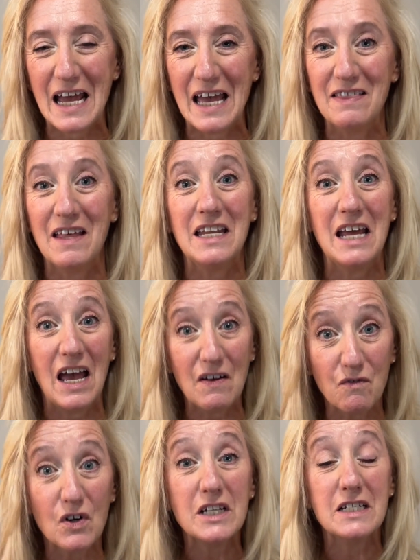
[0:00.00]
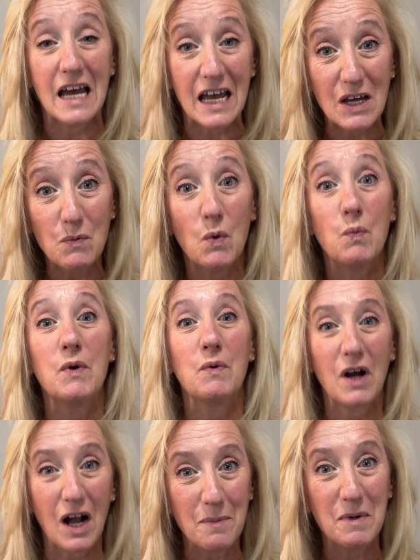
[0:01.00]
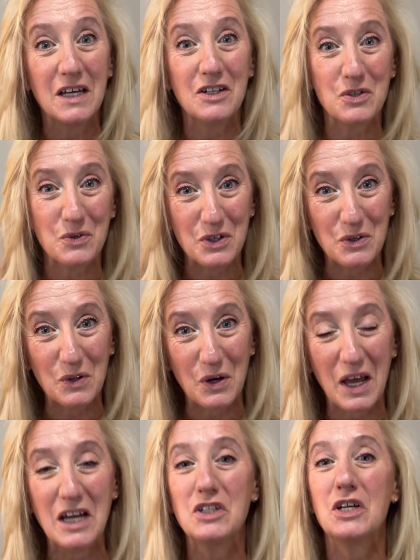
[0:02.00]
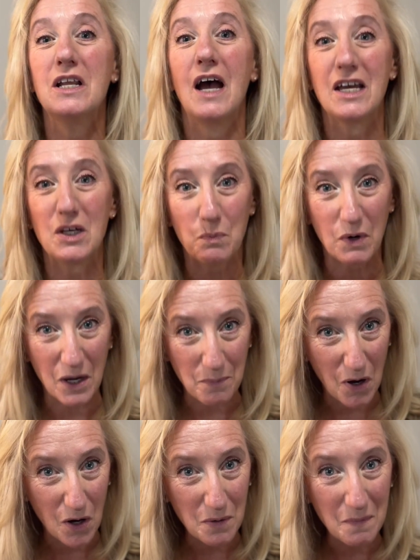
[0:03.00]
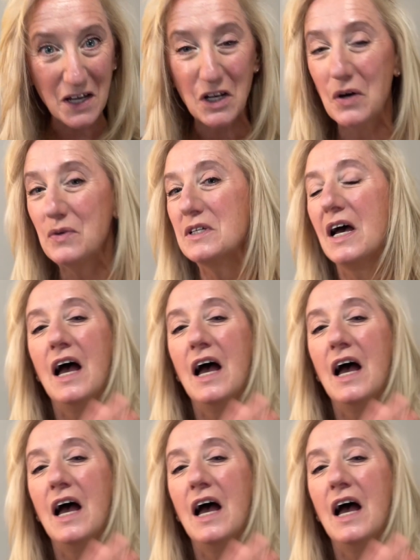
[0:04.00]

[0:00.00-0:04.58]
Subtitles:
And then every day when we were coming into a new location, I could bring up all my notes.